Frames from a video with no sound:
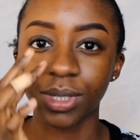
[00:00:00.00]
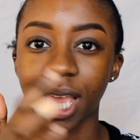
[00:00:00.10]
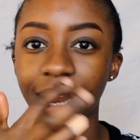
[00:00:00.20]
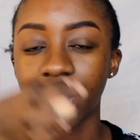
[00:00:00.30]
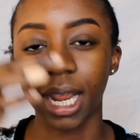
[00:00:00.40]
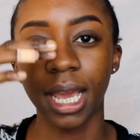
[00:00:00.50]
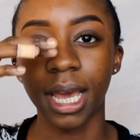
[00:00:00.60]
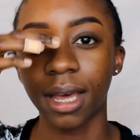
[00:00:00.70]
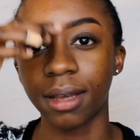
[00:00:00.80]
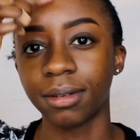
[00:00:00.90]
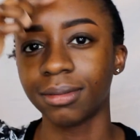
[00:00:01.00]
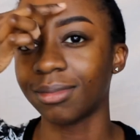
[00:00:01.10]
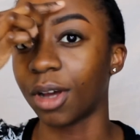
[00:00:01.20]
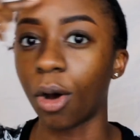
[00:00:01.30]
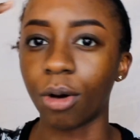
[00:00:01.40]
area
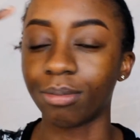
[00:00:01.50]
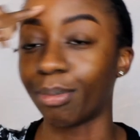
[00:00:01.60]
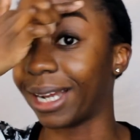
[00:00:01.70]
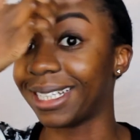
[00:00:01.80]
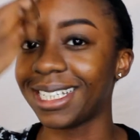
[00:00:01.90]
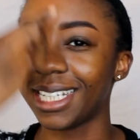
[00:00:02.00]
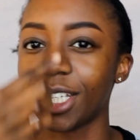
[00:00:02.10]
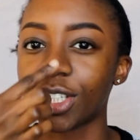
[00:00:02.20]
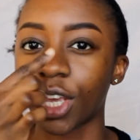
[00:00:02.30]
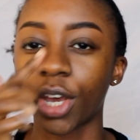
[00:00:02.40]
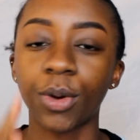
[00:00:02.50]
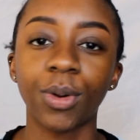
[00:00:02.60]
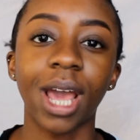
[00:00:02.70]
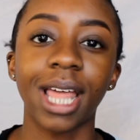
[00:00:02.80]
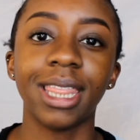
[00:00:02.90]
or my
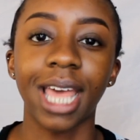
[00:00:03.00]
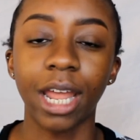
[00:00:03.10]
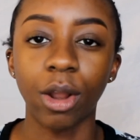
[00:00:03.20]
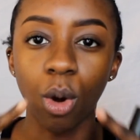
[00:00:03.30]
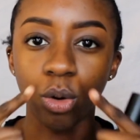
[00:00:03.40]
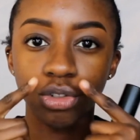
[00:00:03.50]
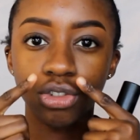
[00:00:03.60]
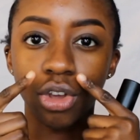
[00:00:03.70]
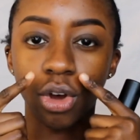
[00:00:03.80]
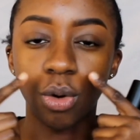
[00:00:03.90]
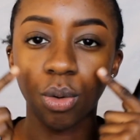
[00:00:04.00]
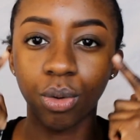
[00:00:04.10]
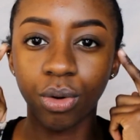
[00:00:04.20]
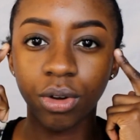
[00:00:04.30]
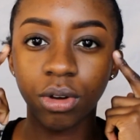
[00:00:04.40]
T-zone, and then also
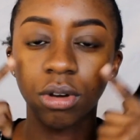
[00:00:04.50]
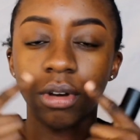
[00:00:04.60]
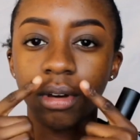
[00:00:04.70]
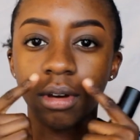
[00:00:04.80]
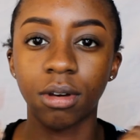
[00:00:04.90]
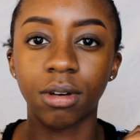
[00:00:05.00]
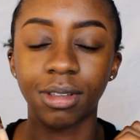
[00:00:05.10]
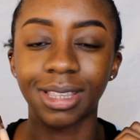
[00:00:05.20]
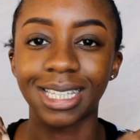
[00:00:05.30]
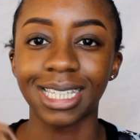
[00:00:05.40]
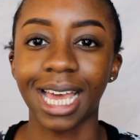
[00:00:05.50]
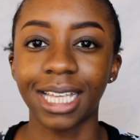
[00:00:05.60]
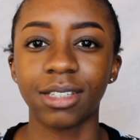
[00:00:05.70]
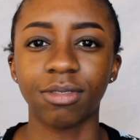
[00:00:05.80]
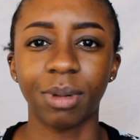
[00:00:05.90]
the
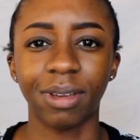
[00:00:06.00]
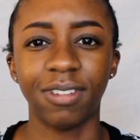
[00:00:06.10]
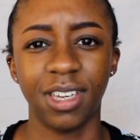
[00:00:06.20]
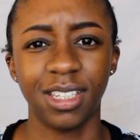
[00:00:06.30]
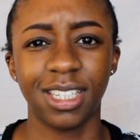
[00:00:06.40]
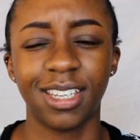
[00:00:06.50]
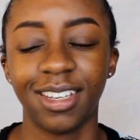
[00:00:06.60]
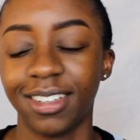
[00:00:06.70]
sides of my face.